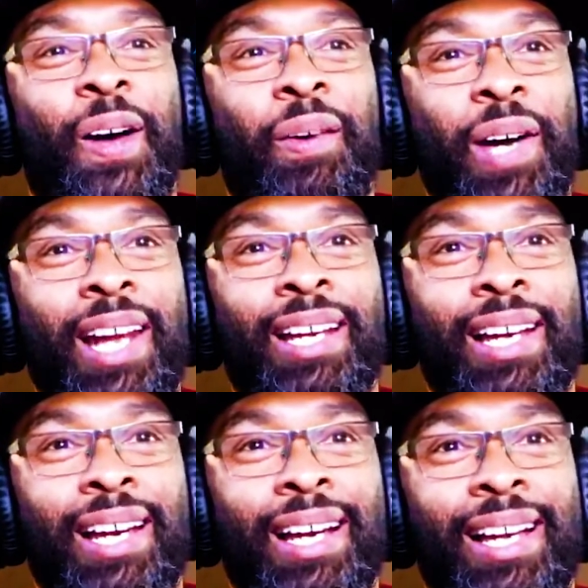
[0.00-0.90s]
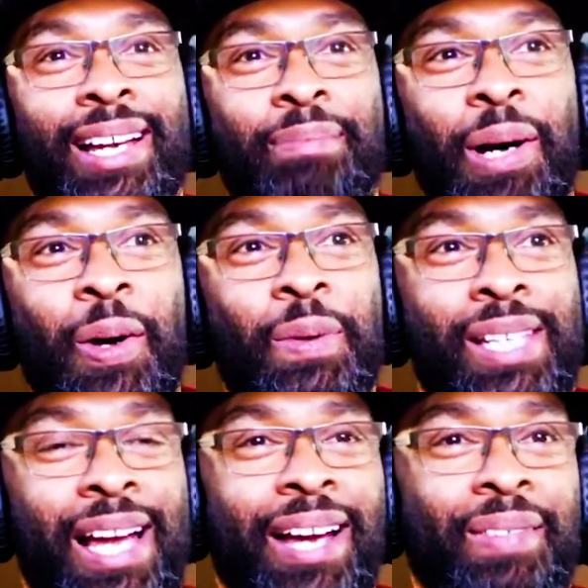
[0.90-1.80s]
We had a, uh, in my
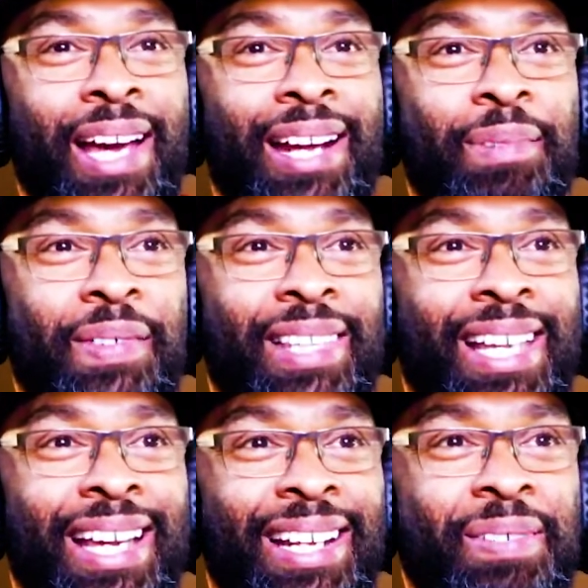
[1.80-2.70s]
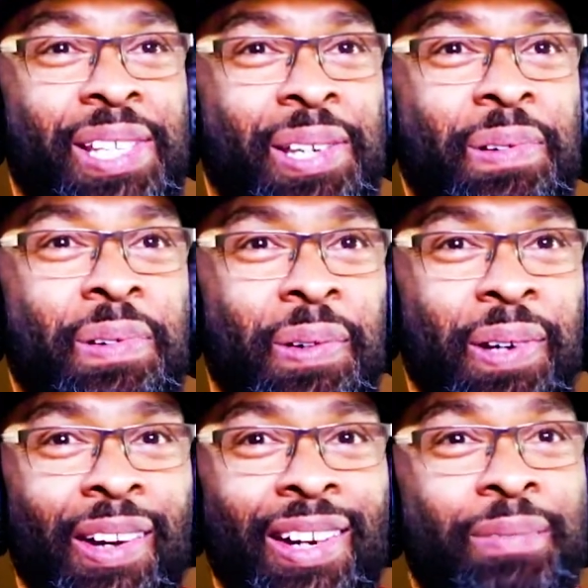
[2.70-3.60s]
hometown, we had a movie theater. It was cool. They
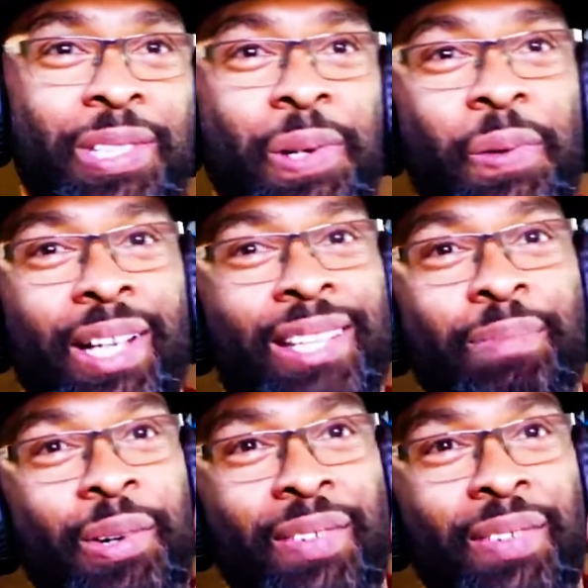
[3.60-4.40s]
only show one movie.